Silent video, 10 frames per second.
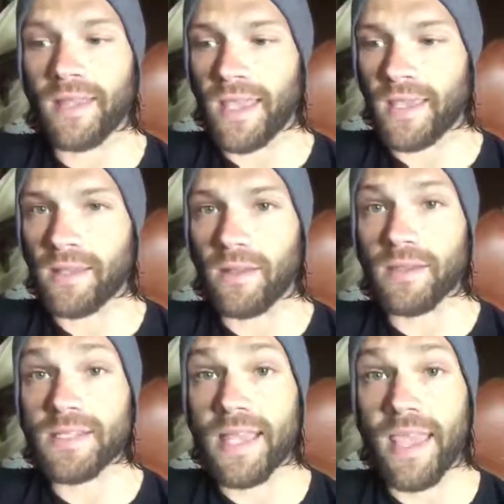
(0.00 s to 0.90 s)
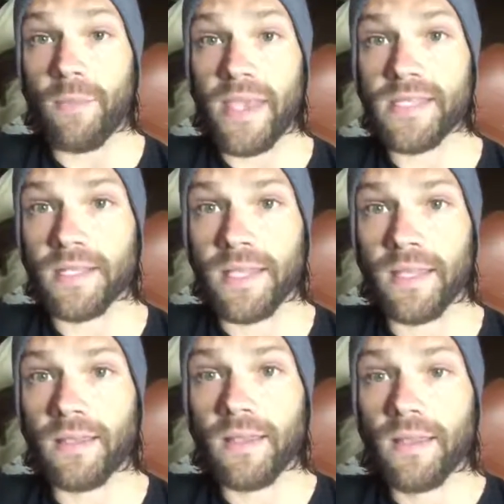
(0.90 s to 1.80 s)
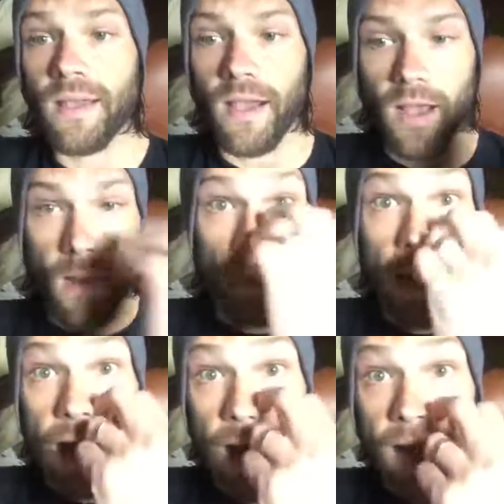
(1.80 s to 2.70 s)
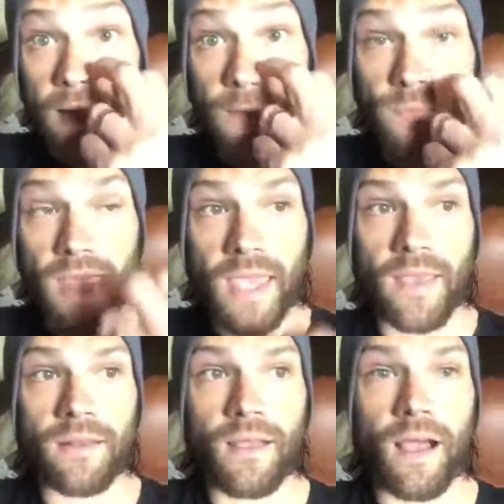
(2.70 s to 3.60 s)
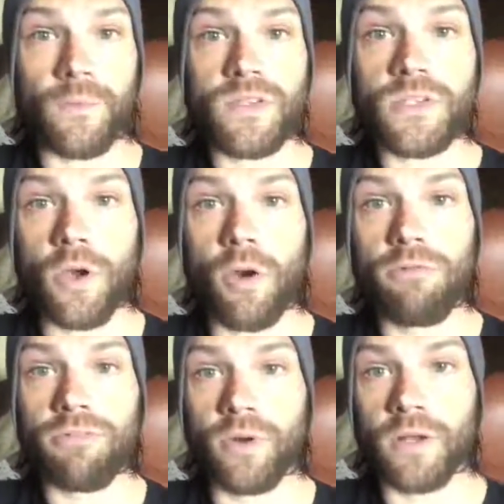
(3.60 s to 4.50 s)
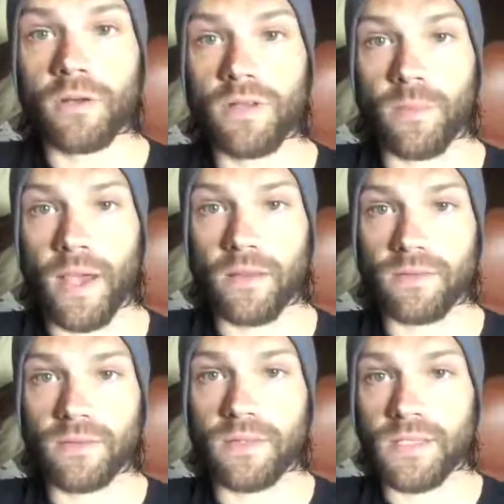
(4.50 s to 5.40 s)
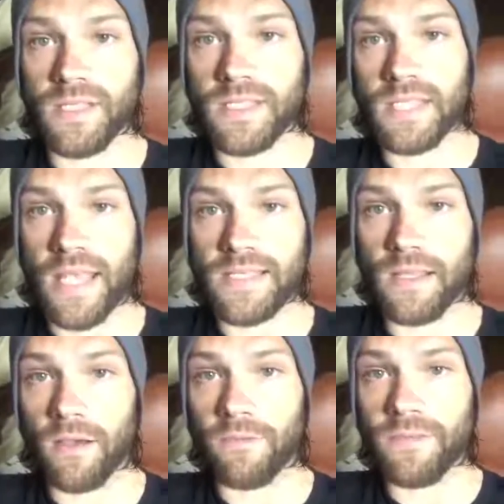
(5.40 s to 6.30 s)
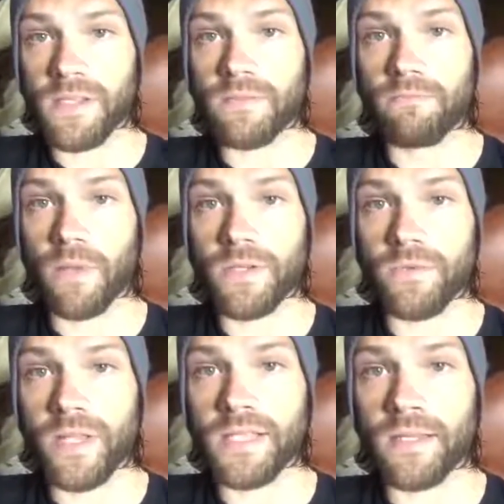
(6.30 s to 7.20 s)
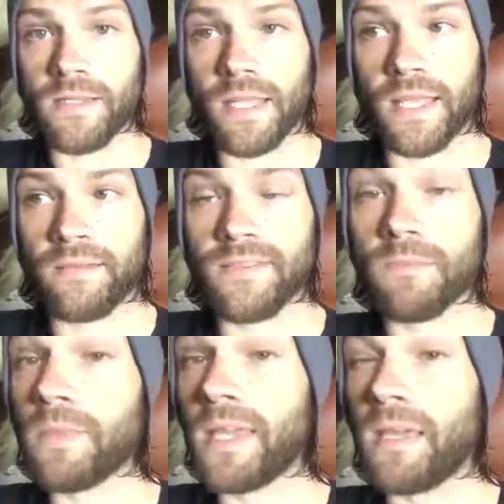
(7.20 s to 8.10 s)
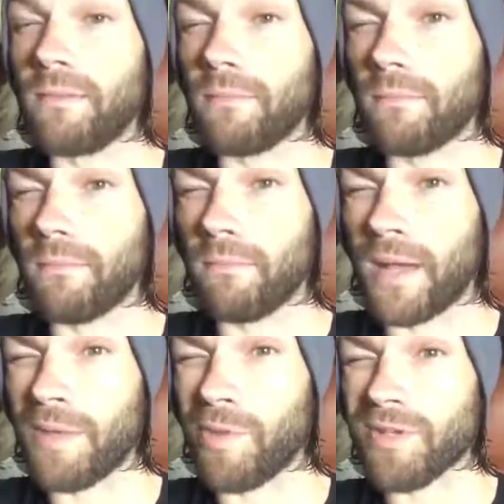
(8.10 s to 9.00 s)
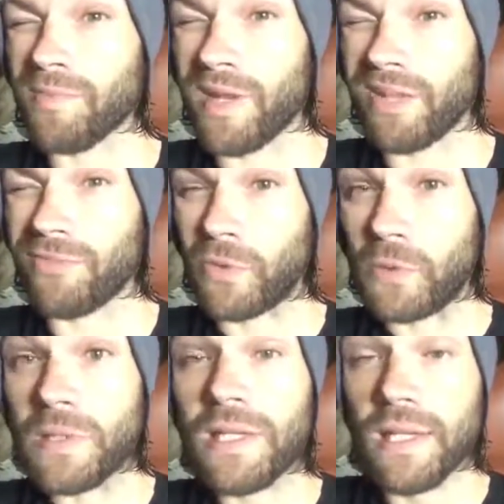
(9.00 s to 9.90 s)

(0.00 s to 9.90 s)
and say basically hi, and I'm so thrilled about the success of this most recent and, to me, my most meaningful